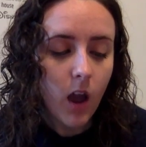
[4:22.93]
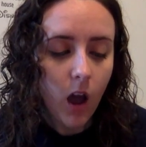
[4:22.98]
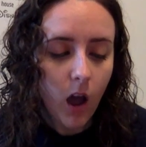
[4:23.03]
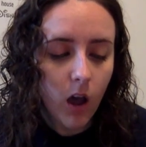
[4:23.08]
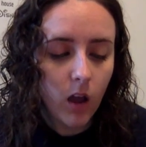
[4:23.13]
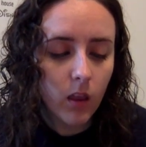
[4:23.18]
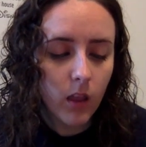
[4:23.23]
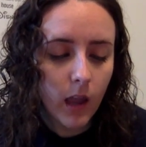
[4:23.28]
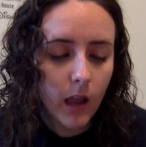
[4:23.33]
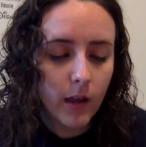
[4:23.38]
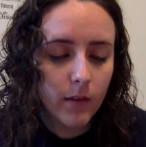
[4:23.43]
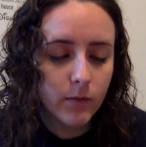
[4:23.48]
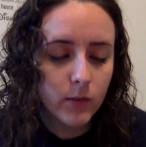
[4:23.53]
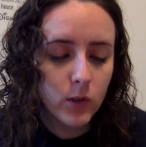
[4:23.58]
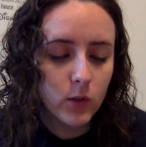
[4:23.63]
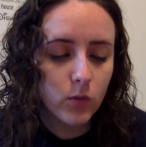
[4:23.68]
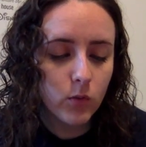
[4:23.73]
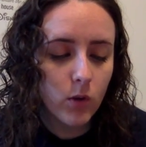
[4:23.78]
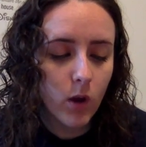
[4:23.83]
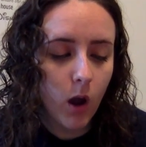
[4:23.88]
I'll have
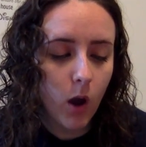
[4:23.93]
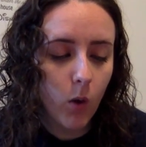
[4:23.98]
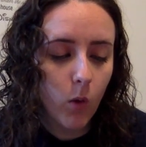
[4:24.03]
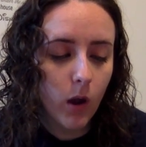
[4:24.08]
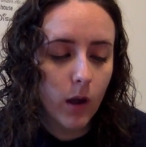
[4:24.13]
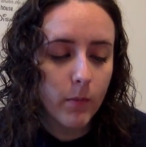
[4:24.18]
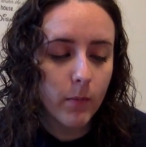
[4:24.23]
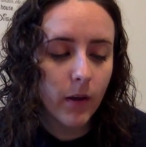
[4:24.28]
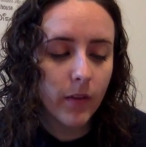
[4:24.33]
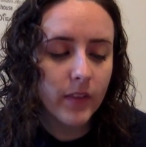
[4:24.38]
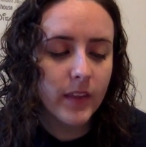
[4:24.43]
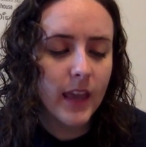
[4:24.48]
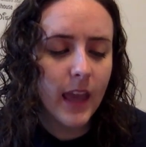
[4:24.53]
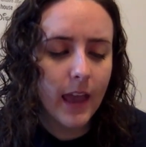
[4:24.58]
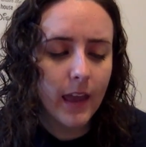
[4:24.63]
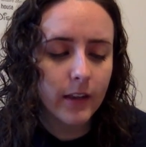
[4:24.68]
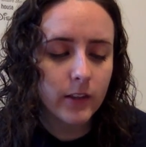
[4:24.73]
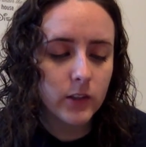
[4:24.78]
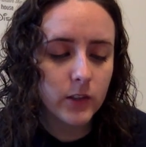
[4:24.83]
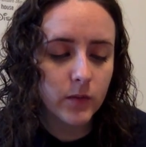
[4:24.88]
you know I'm on the
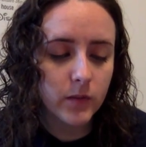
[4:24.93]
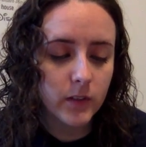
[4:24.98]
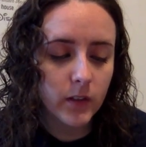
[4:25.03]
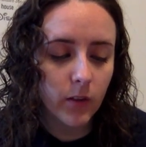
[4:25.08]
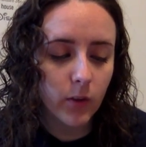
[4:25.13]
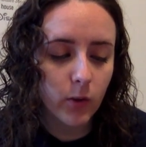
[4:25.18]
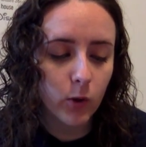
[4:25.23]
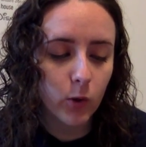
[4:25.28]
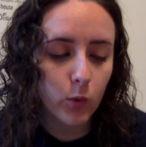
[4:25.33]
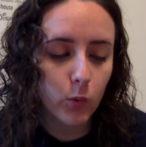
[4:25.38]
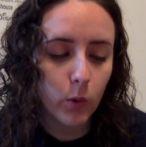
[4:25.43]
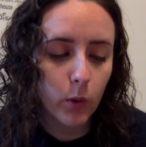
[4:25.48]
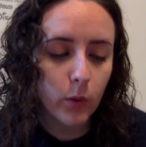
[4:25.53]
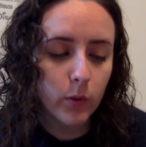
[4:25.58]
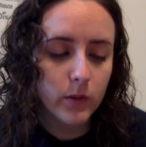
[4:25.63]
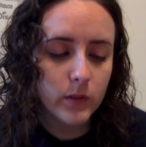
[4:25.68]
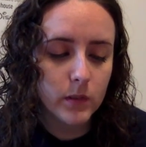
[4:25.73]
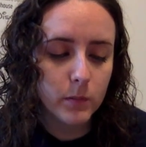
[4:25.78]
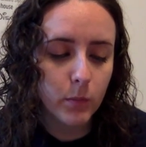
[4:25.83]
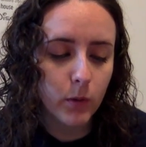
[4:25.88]
edge of another
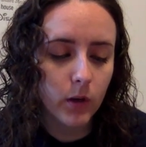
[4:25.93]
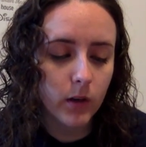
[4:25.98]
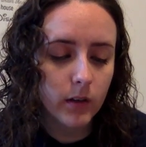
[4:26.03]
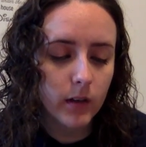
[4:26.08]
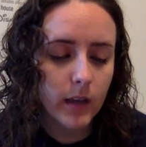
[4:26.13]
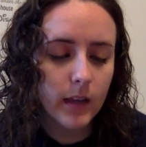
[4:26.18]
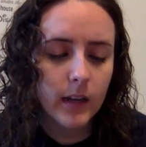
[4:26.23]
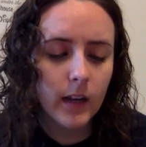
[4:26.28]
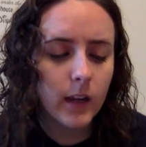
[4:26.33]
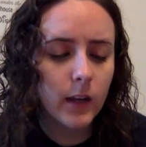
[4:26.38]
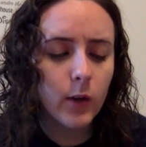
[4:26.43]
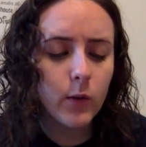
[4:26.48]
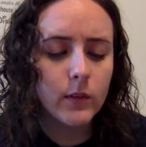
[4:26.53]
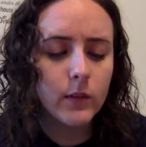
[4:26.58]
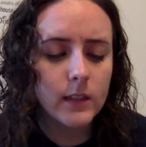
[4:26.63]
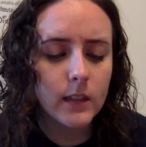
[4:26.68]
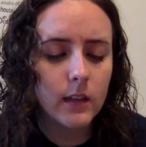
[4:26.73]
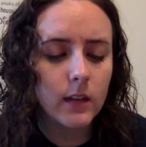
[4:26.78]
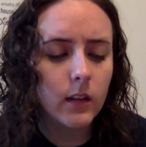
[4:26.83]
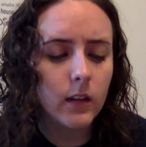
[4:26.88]
growth spurt, and I
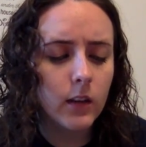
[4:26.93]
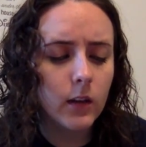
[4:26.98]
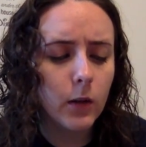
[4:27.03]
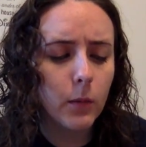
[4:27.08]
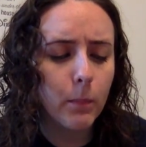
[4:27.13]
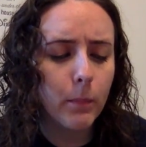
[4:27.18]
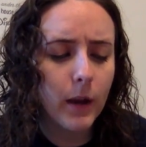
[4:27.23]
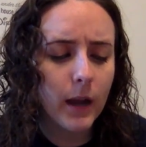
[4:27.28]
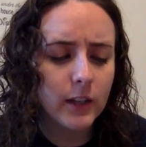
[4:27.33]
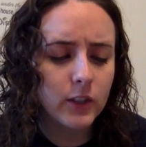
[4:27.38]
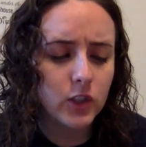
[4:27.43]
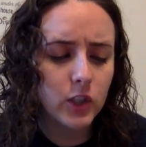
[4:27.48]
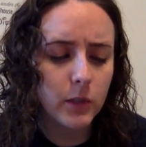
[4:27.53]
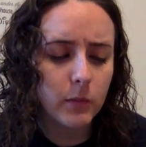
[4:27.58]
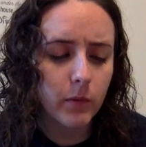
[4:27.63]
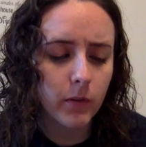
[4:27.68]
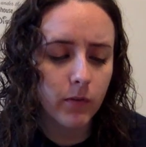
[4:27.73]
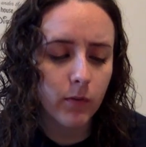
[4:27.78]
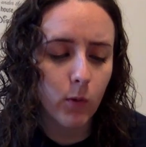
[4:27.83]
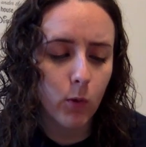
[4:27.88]
always get a little pudgy
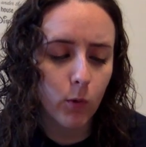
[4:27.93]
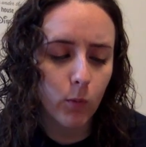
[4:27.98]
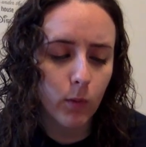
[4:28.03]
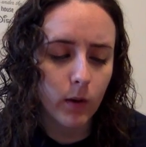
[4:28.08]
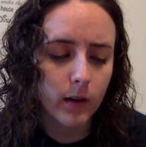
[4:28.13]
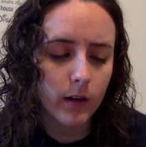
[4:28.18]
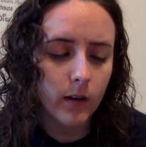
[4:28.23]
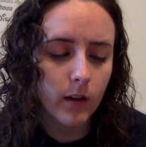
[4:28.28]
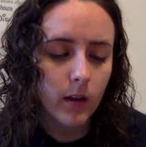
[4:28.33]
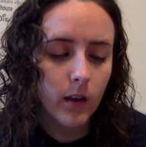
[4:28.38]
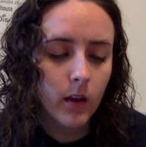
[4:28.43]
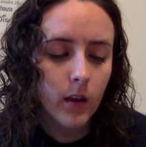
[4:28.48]
before one.